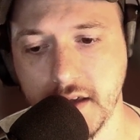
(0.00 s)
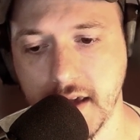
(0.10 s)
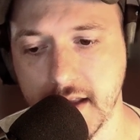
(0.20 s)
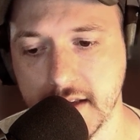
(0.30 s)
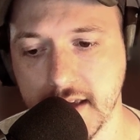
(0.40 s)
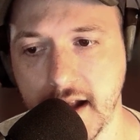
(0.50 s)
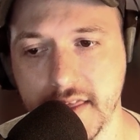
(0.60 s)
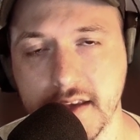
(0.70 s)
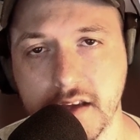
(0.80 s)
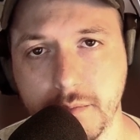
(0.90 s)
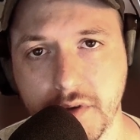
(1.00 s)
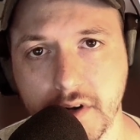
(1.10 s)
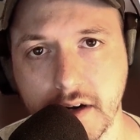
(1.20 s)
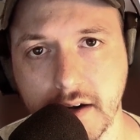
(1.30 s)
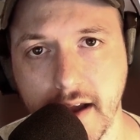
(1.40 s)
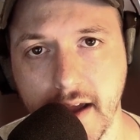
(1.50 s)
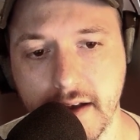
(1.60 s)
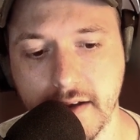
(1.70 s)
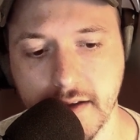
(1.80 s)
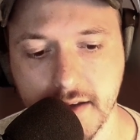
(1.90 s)
can get on the computer
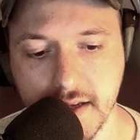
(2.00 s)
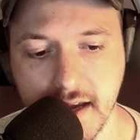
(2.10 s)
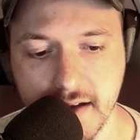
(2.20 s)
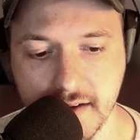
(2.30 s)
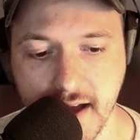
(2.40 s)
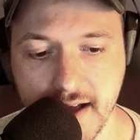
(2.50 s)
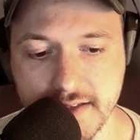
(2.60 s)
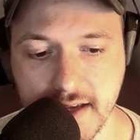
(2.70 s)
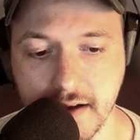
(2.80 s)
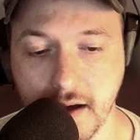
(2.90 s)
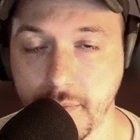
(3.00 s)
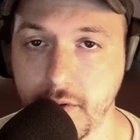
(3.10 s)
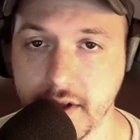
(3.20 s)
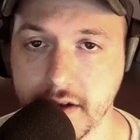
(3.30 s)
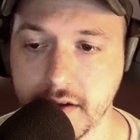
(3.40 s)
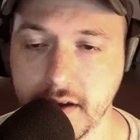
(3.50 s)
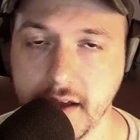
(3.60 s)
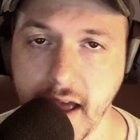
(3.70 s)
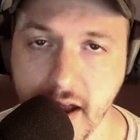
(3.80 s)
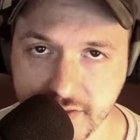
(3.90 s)
and get content uploaded
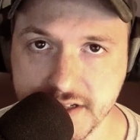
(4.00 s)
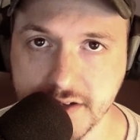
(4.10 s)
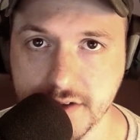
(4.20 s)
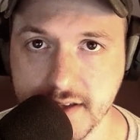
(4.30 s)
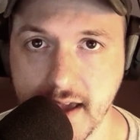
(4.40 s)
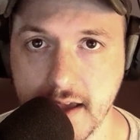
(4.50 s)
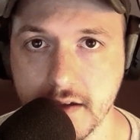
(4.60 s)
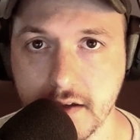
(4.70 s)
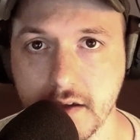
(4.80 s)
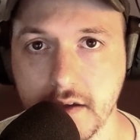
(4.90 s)
every single day.